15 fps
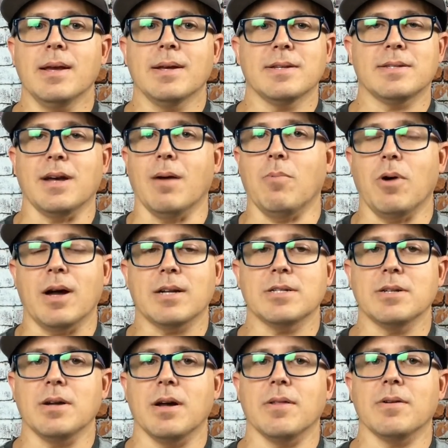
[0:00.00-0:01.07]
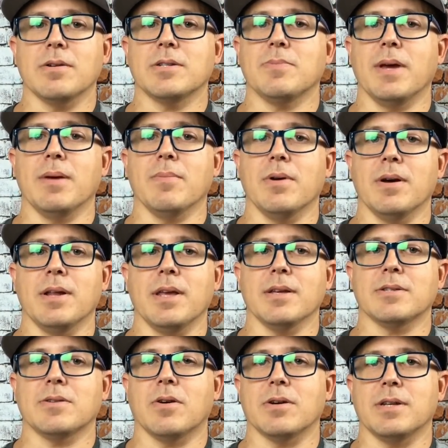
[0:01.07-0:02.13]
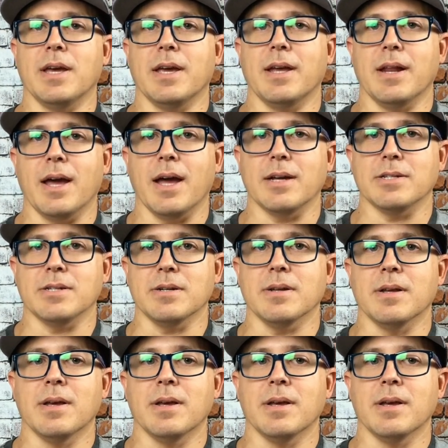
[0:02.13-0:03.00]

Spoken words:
Stop watching others make money and start taking action.